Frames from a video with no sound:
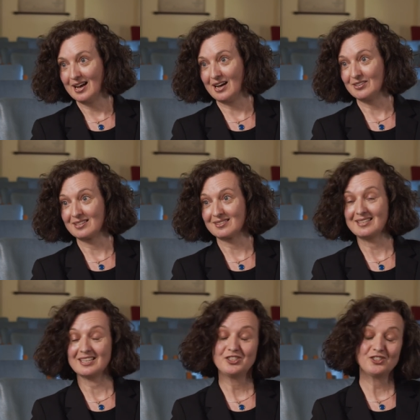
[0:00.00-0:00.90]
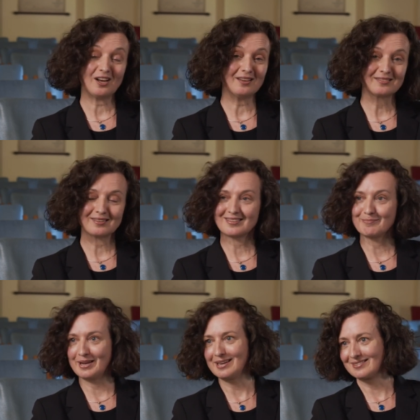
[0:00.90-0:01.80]
housing estates. It just
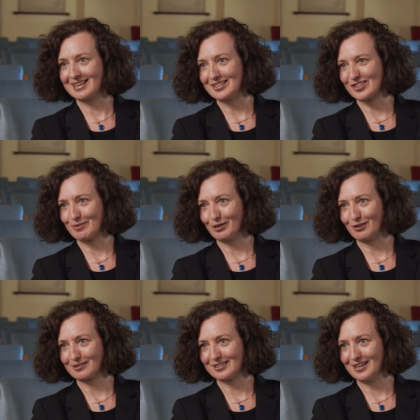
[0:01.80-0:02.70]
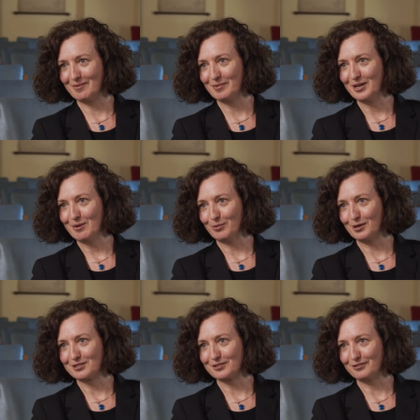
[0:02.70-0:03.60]
doesn't make sense from a long-term
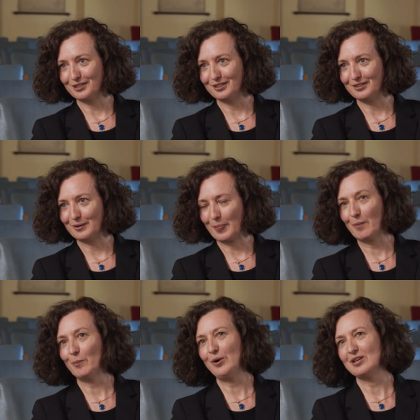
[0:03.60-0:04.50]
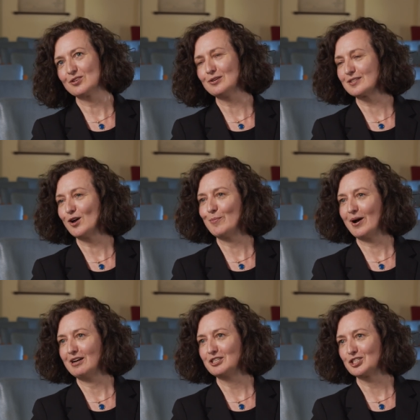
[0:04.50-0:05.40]
point of view. And it's also
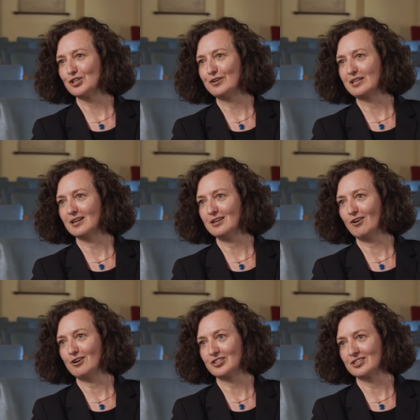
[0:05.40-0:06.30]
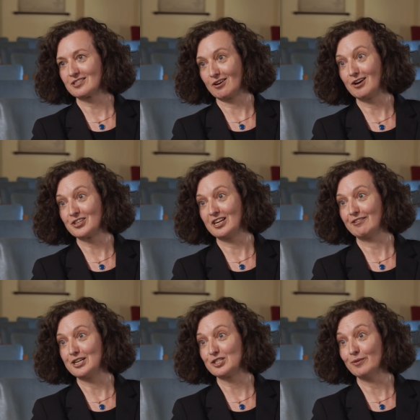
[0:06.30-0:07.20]
about ensuring that not just our
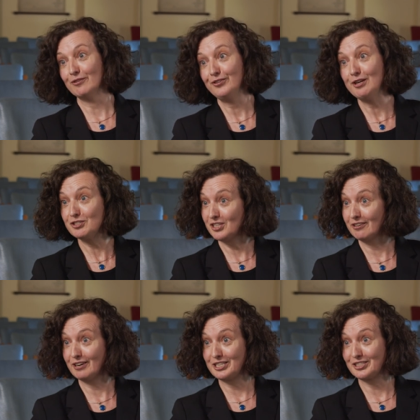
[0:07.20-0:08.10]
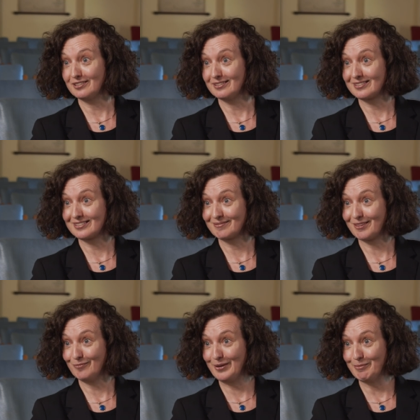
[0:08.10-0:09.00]
generation, but future generations
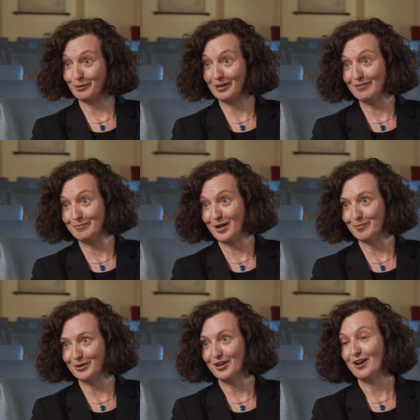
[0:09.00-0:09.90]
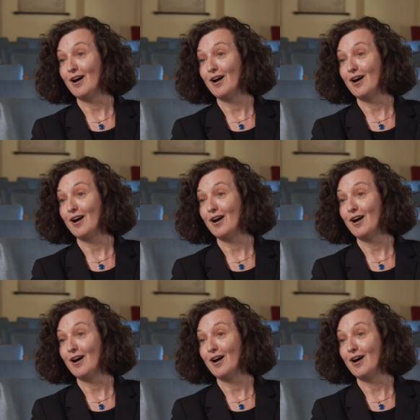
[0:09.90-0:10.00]
of people who live in Melbourne